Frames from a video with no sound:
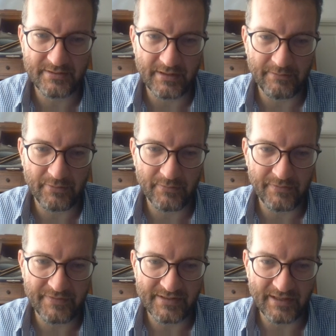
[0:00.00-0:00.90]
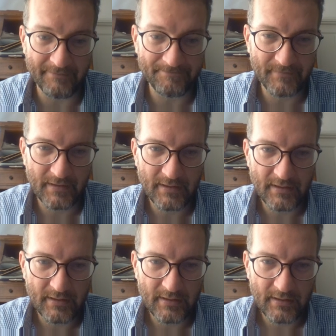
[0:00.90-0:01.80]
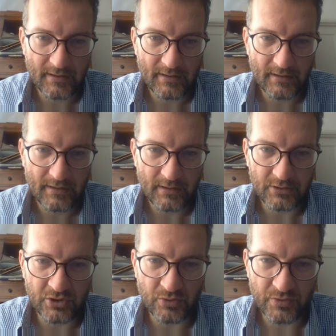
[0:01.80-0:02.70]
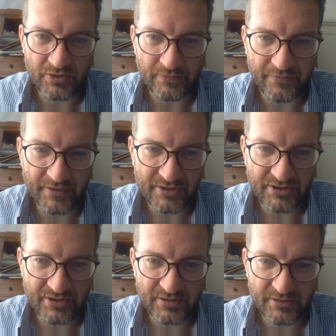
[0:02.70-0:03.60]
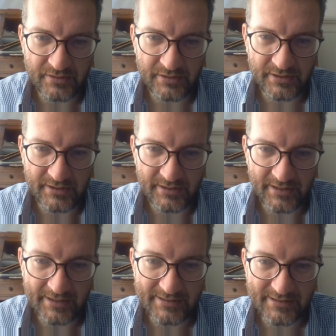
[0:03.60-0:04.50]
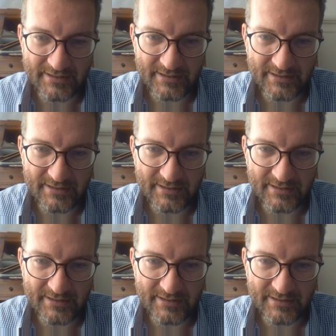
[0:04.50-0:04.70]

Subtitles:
I put movies there. Do you wish to refresh? Yes.